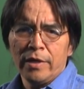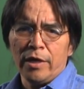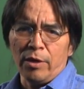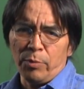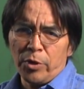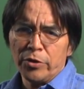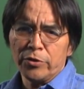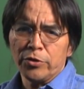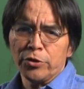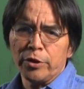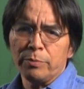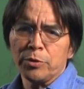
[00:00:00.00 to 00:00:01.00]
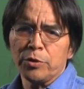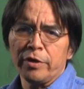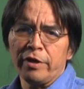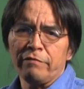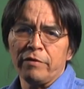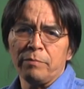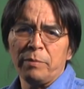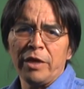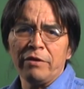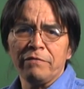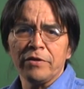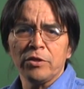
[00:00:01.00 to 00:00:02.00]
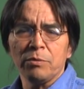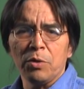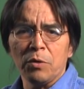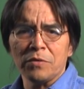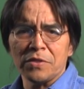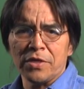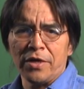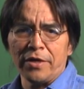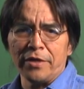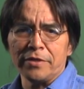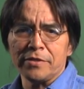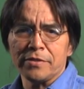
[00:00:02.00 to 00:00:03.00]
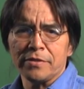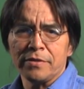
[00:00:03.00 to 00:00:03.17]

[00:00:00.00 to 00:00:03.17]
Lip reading: A partnership should have a benefit to both sides.